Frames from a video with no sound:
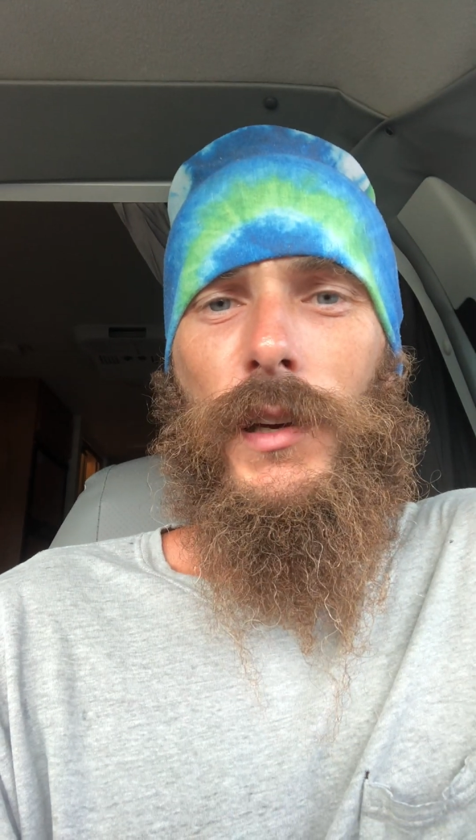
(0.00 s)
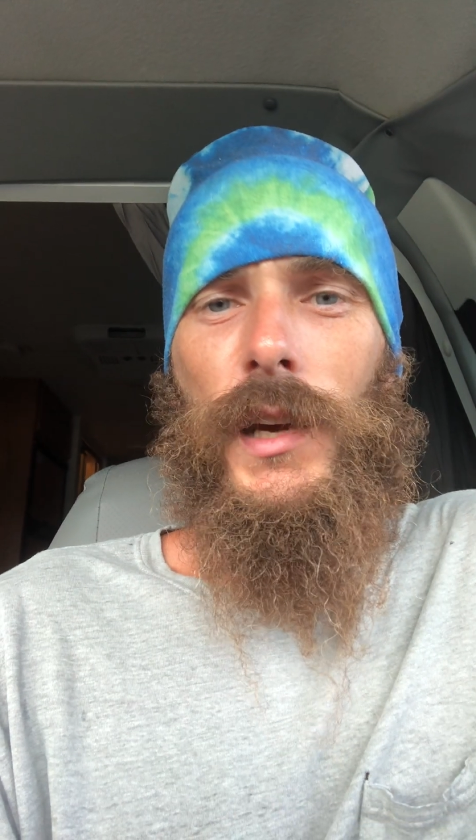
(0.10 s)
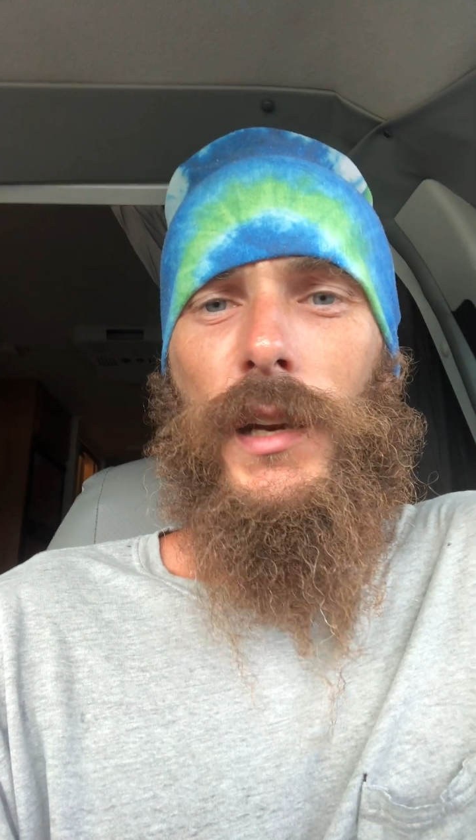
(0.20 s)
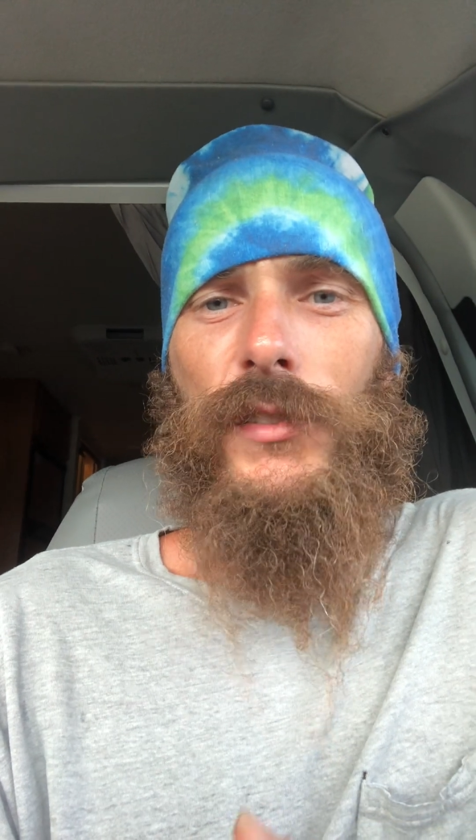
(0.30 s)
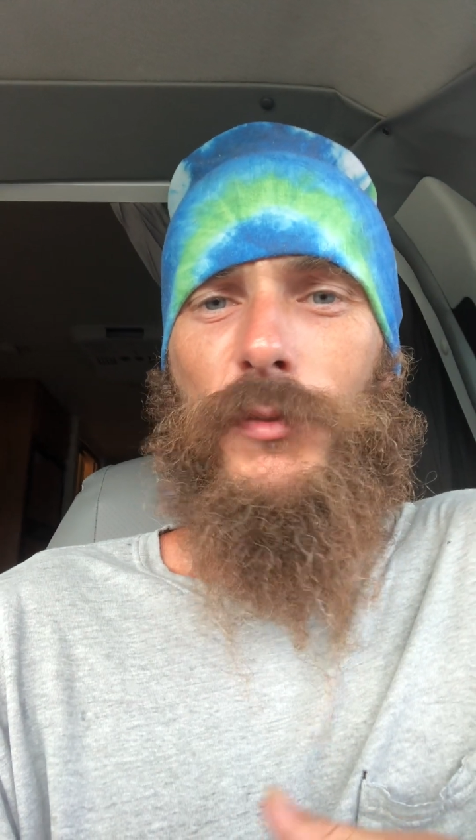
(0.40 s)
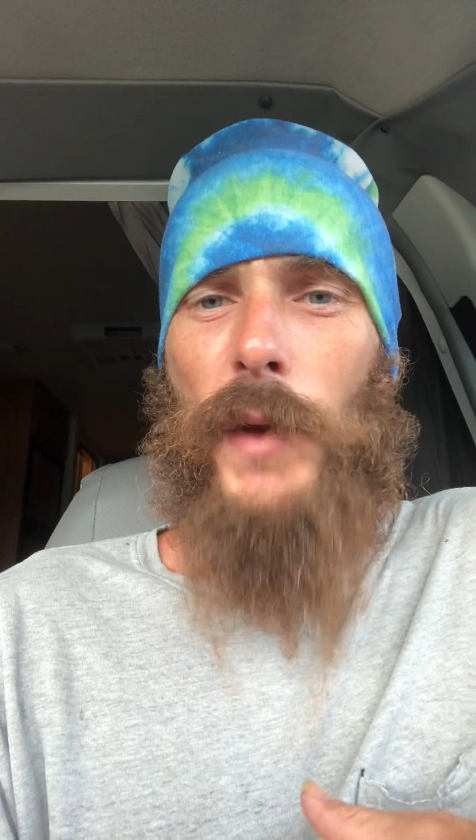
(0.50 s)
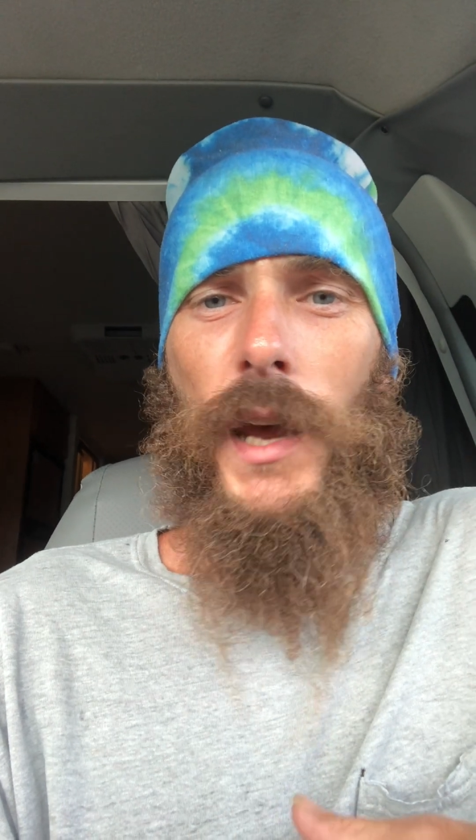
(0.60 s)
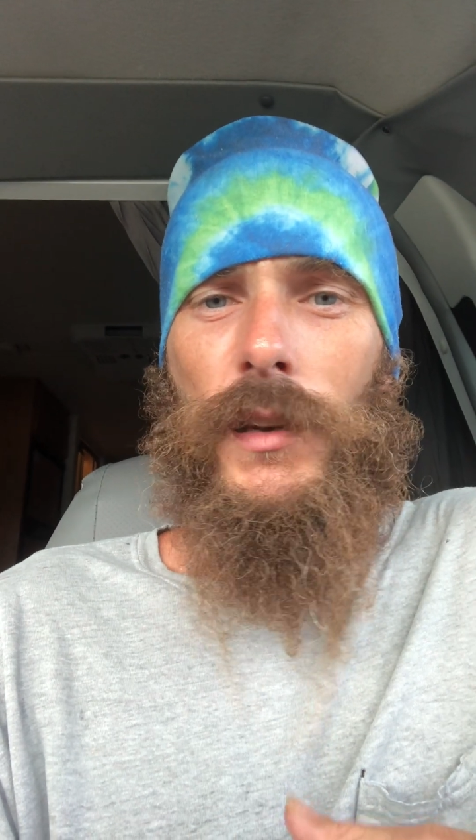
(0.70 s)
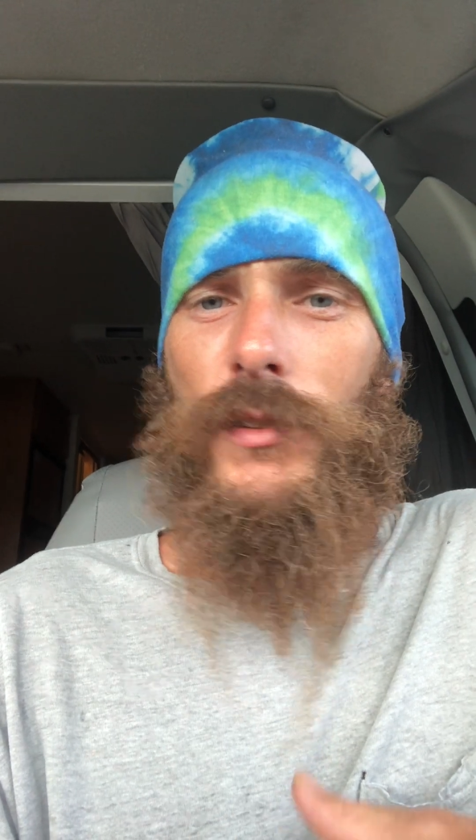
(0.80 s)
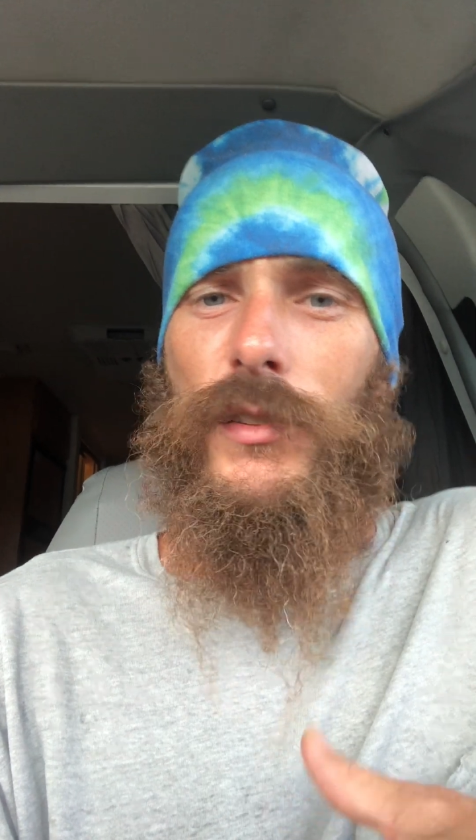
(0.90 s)
and
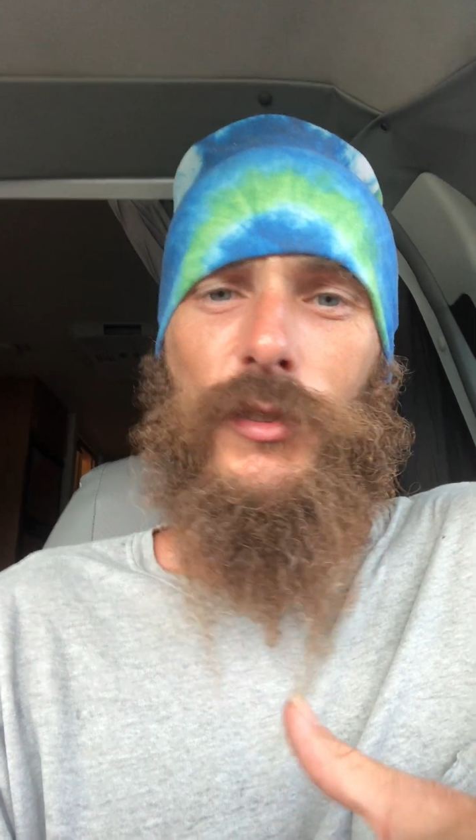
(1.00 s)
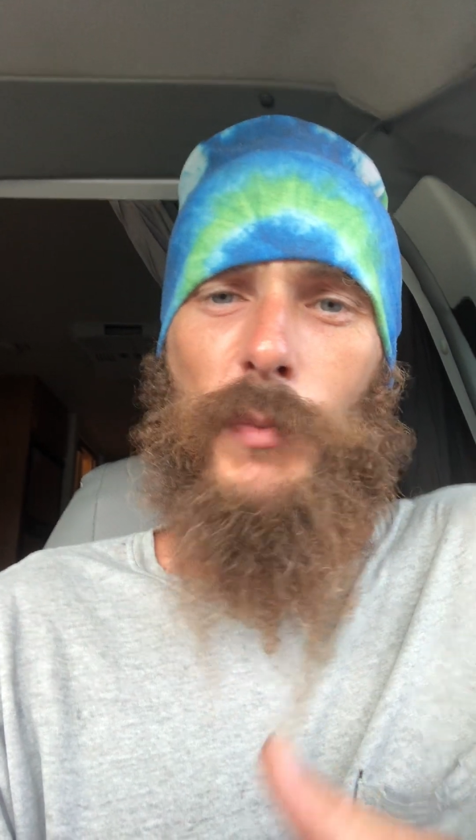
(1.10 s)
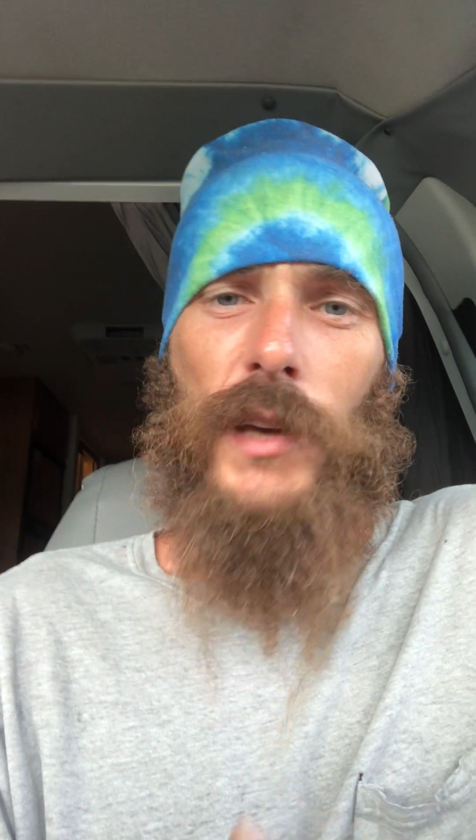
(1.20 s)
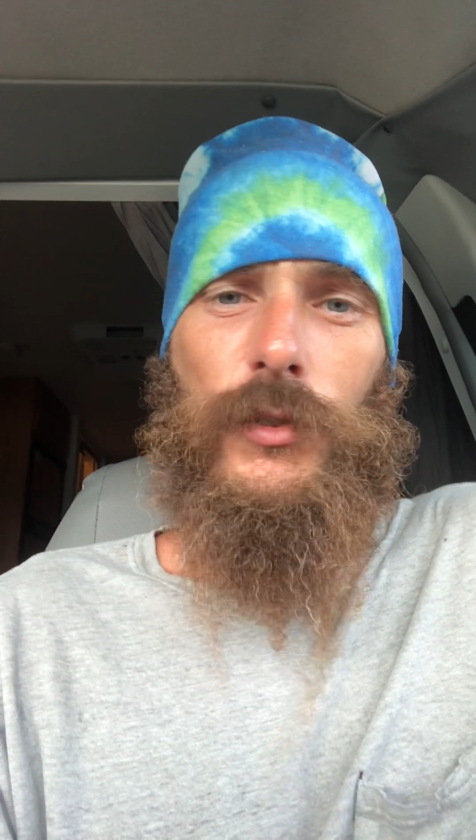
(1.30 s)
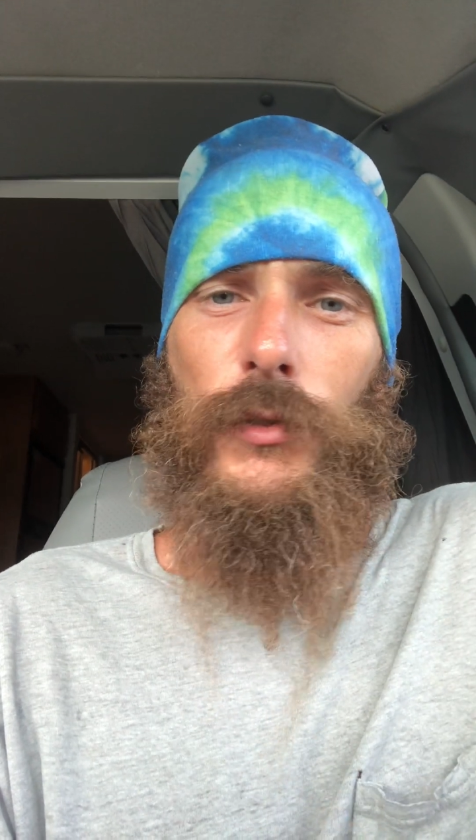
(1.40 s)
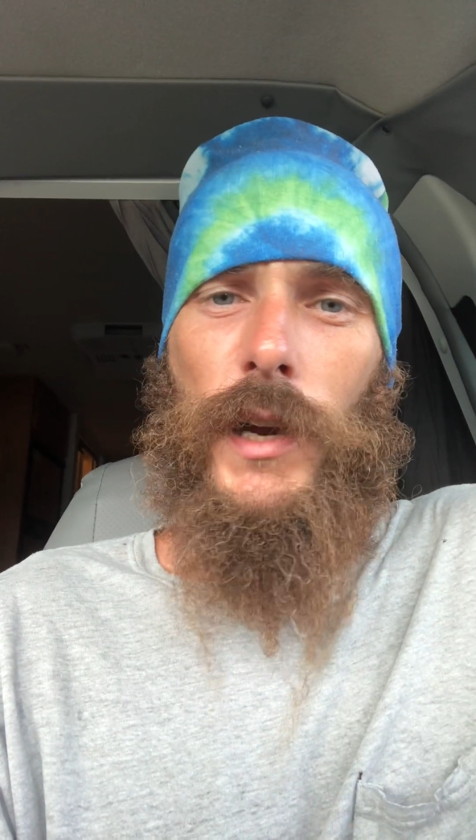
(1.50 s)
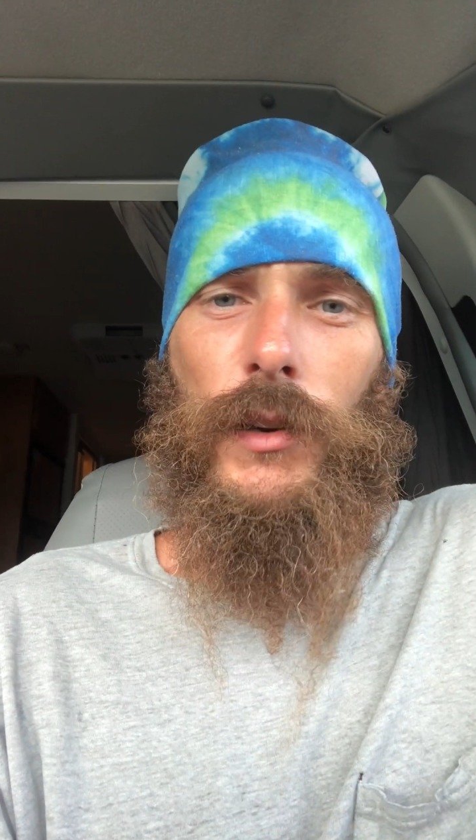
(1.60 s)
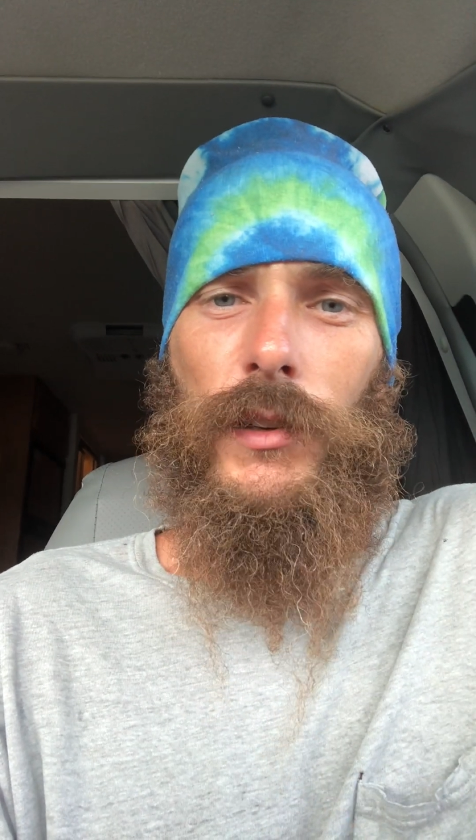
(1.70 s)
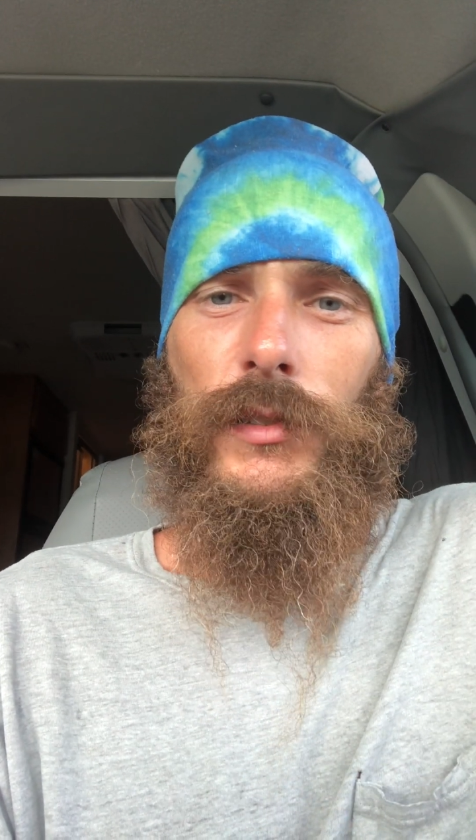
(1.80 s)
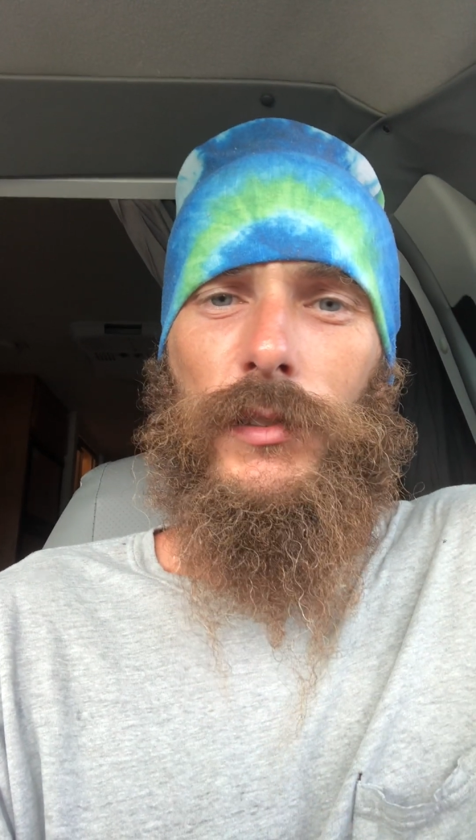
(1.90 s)
expand into the space
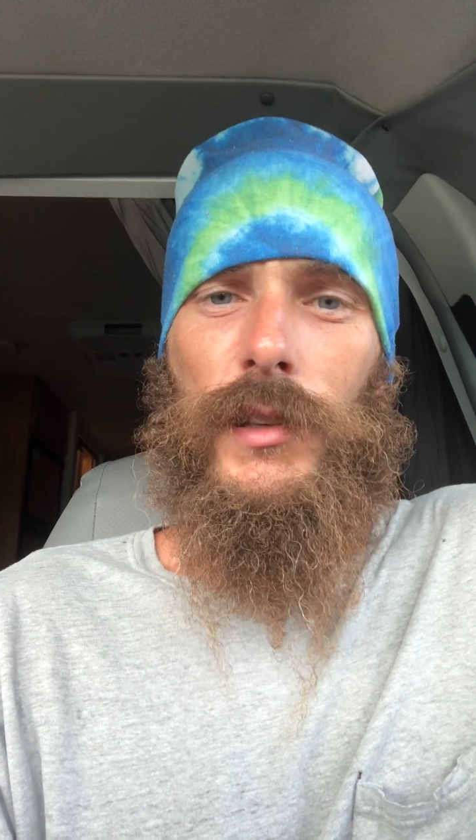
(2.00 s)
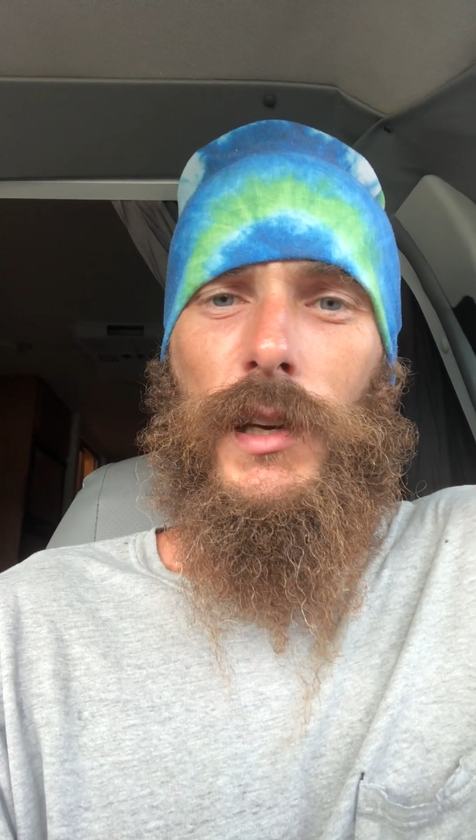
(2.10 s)
around us.